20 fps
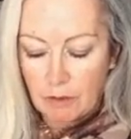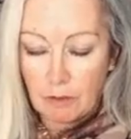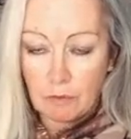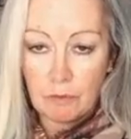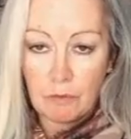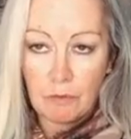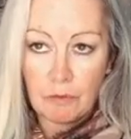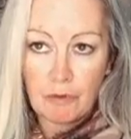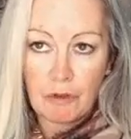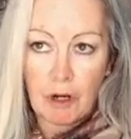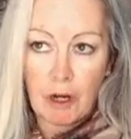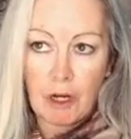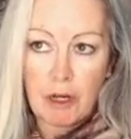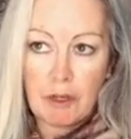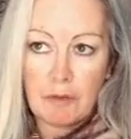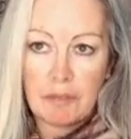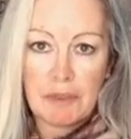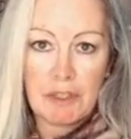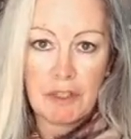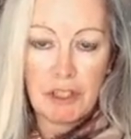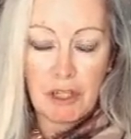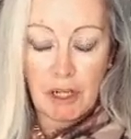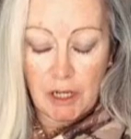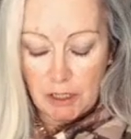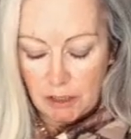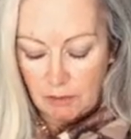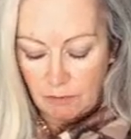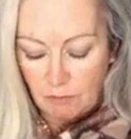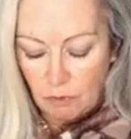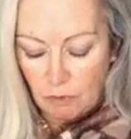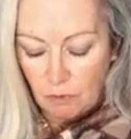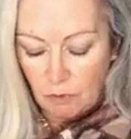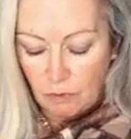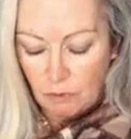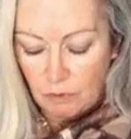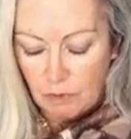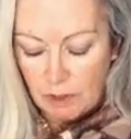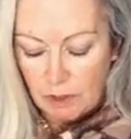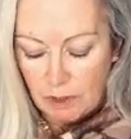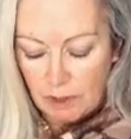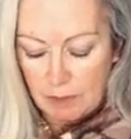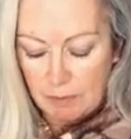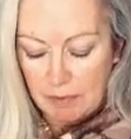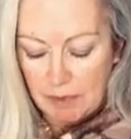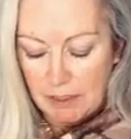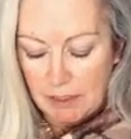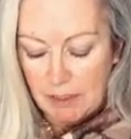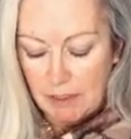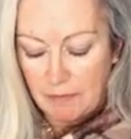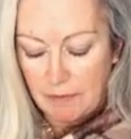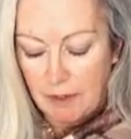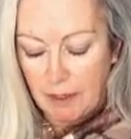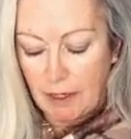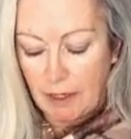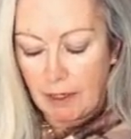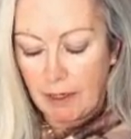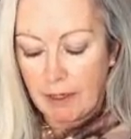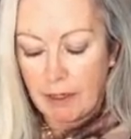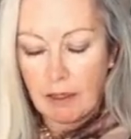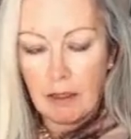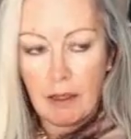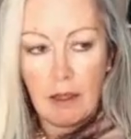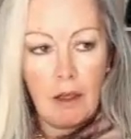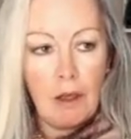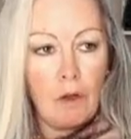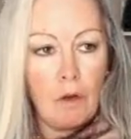the wardrobe, the chest of drawers specifically,